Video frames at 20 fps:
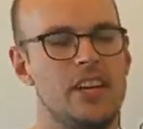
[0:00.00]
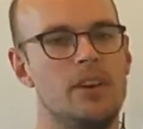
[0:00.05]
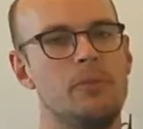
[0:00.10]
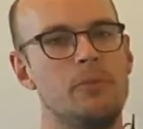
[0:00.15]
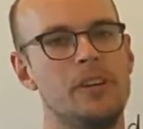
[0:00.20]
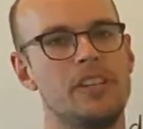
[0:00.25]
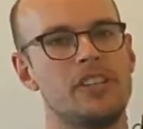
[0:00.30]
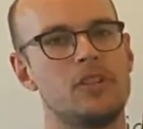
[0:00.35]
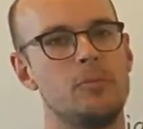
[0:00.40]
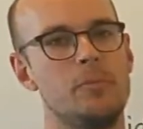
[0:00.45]

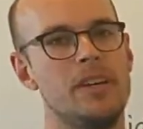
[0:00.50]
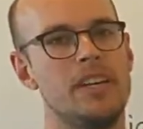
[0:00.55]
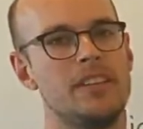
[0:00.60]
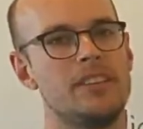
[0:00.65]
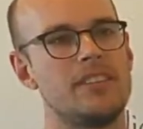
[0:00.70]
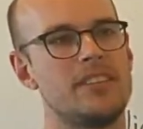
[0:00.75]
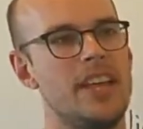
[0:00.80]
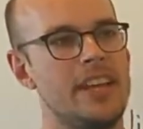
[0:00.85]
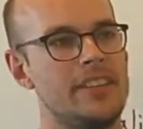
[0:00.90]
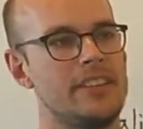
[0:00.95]
which
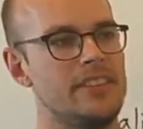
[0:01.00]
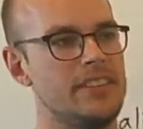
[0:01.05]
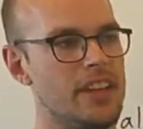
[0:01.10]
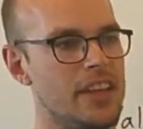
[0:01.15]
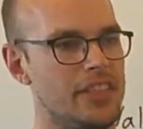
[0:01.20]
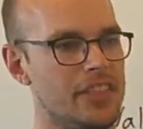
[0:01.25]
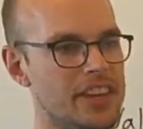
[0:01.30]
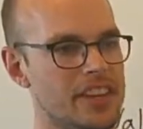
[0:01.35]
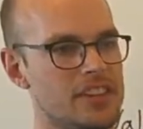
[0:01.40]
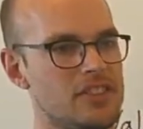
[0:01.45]
means that
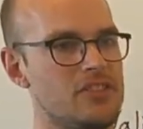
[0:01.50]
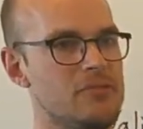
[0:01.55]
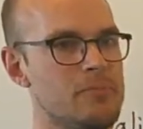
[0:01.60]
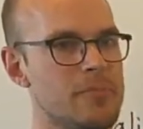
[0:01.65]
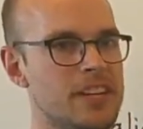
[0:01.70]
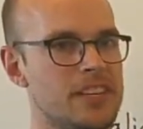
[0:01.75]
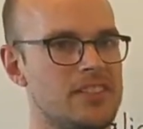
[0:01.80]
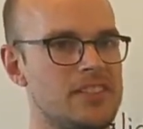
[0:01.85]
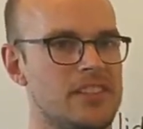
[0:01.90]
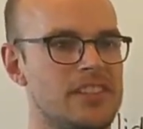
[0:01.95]
the things you
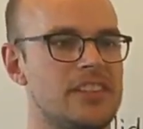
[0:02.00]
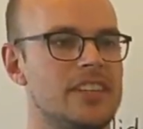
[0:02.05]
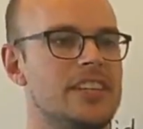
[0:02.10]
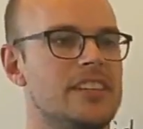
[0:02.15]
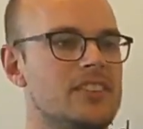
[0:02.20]
measure